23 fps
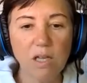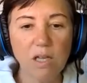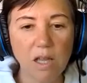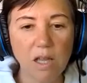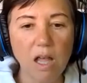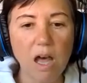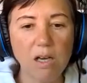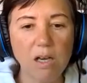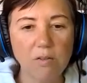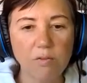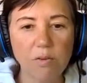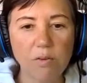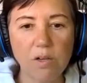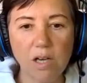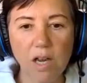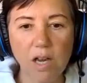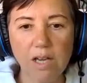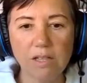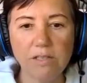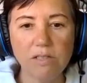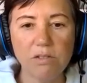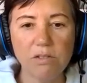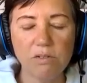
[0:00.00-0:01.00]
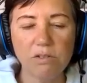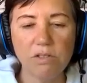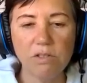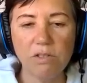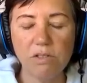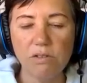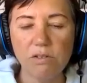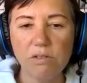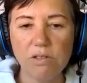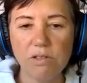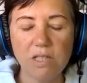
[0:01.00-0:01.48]
And
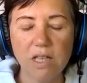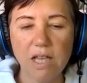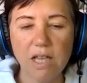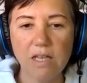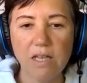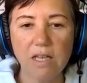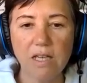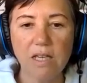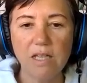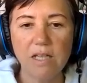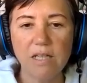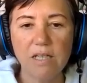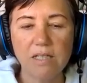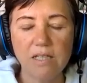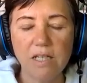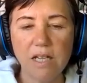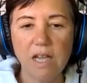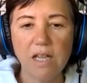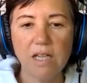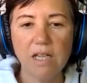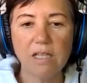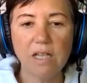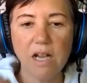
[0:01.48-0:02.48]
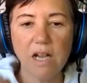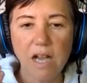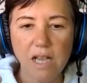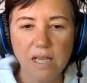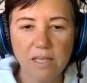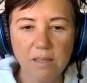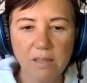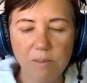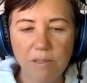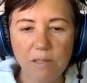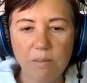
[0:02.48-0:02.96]
I think that's a
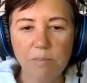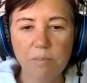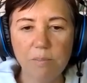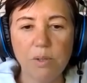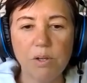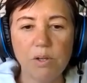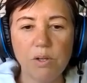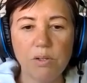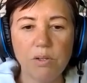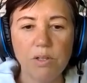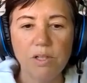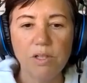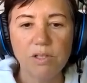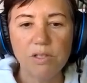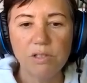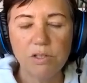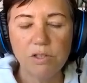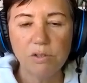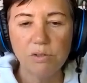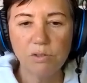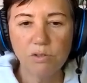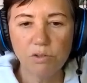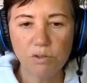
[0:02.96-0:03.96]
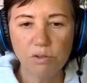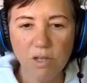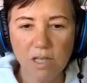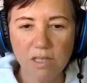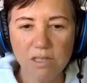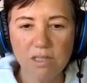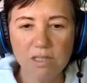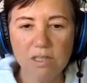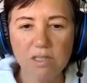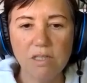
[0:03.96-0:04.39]
lot of what I do too, is I